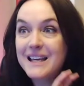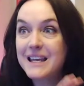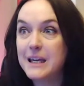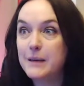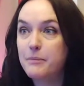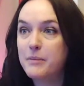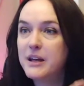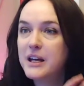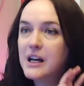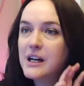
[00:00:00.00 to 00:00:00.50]

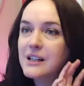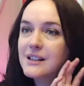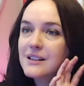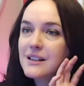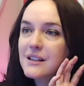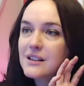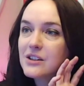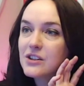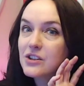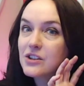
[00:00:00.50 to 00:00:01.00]
keeping
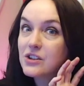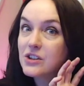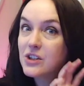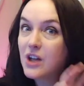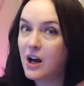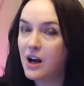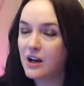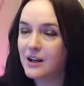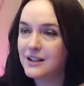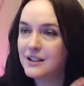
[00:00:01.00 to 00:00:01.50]
us
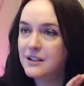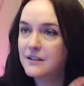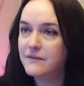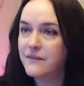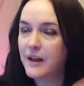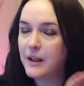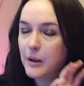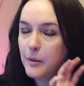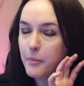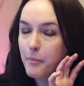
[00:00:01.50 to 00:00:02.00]
stuck
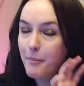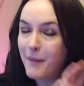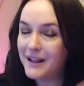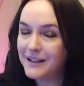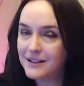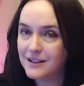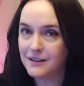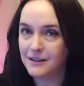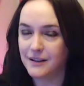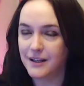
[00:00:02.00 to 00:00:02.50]

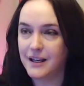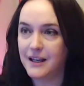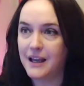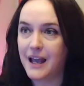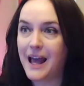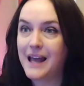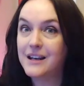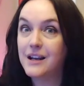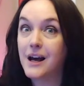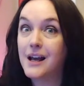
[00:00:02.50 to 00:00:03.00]

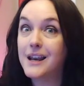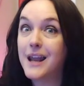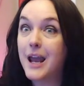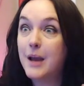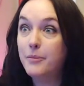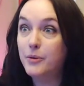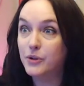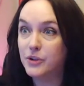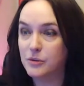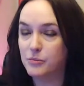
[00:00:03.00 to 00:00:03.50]
developmentally and
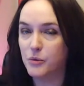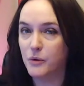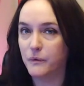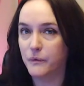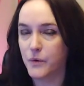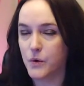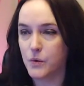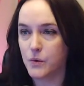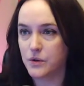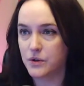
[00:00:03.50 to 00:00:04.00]
unable to
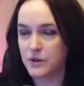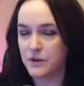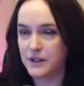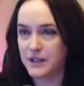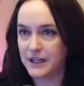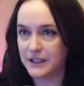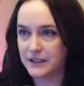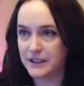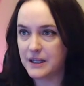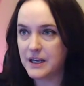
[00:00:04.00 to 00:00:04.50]
move forward to
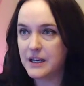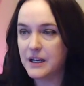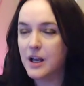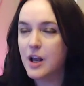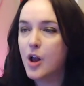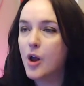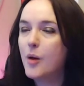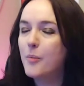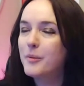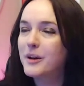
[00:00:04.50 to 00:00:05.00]
the next
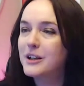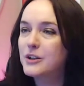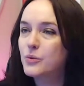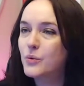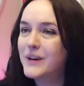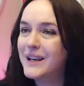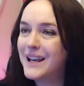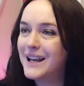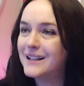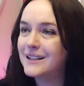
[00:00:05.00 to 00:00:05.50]
thing,
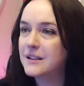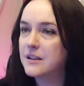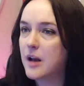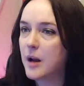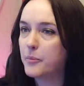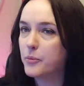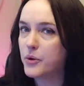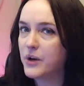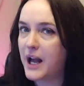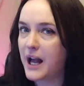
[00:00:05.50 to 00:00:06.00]
because we can't
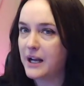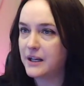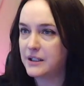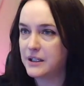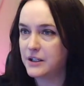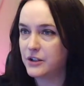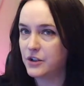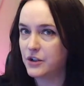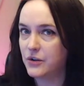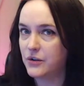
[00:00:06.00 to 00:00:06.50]
stop
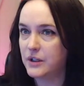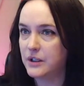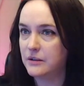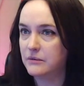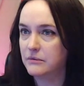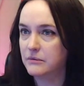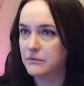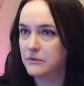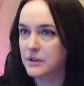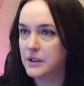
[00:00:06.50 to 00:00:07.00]
reacting to
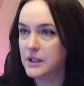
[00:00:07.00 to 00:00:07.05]
it.